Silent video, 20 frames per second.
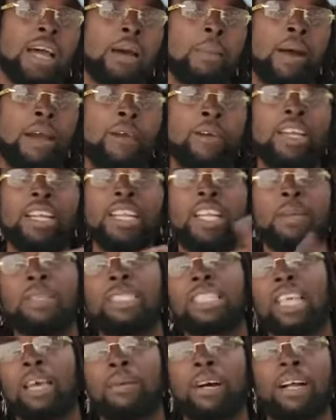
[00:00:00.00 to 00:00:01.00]
My real name is
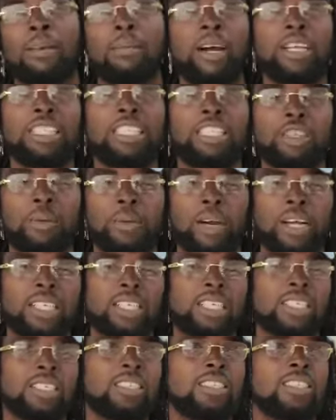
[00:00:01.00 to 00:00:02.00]
Kemal Martino
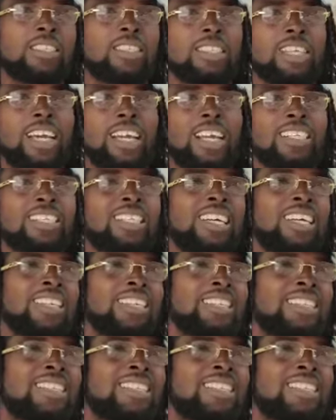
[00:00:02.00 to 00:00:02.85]
Martin. You understand?